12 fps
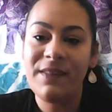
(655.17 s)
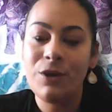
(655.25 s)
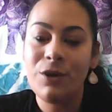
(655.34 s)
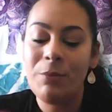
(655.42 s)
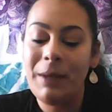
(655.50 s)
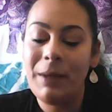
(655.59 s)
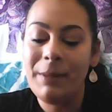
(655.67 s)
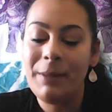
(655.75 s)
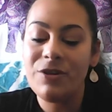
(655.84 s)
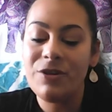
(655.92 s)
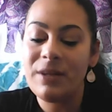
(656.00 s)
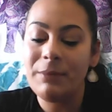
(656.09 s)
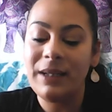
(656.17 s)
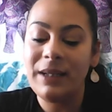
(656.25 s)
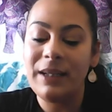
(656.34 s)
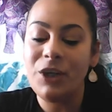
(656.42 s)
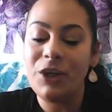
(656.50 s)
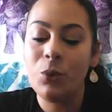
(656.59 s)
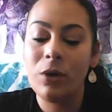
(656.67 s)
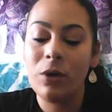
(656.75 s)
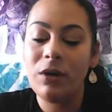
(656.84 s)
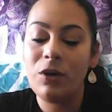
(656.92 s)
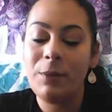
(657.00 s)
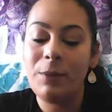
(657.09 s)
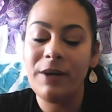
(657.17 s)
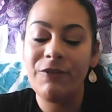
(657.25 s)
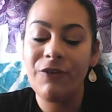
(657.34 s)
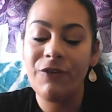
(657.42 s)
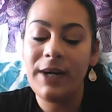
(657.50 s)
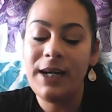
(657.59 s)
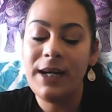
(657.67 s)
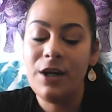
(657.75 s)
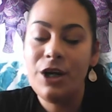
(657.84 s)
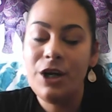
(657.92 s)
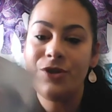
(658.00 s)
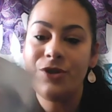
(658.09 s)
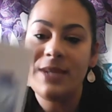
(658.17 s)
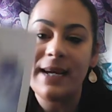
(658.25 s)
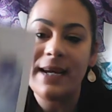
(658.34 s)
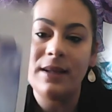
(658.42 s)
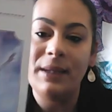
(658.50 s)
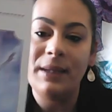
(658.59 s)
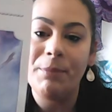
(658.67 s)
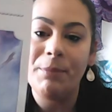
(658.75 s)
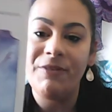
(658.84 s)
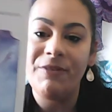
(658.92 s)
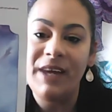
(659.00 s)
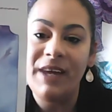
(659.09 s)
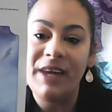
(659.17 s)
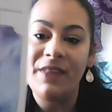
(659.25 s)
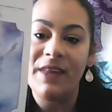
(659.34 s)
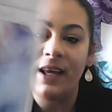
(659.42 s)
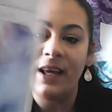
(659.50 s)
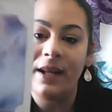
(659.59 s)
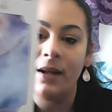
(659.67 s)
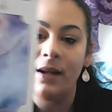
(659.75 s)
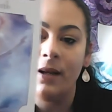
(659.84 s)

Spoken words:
So maybe there's something that you were a little bit afraid to take a leap of faith in.